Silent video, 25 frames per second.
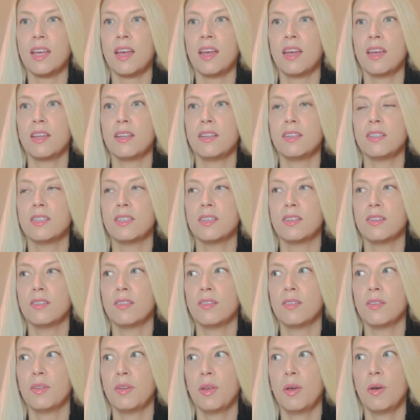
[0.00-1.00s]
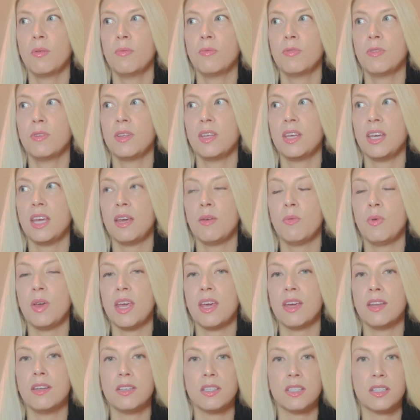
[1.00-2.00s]
and hopefully we
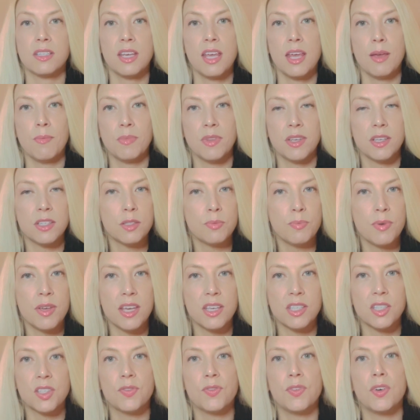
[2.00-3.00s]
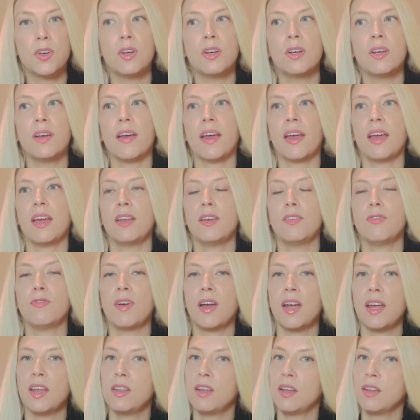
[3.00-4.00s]
can just keep this peaceful and
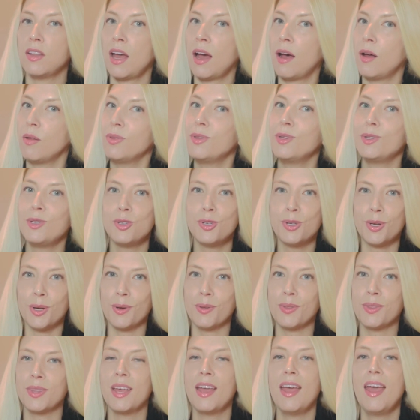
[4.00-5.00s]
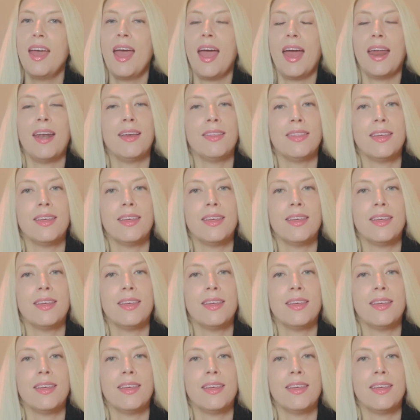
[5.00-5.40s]
find out the truth. And I